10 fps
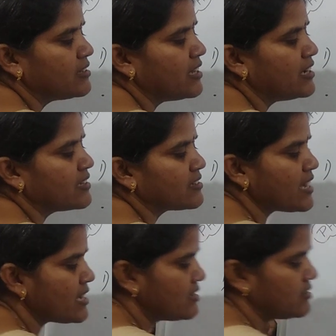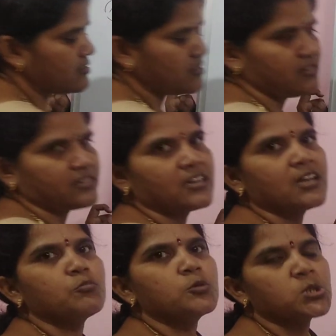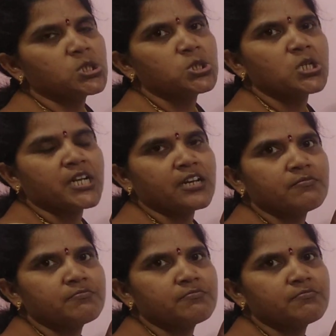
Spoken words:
then it is a circular motion, children.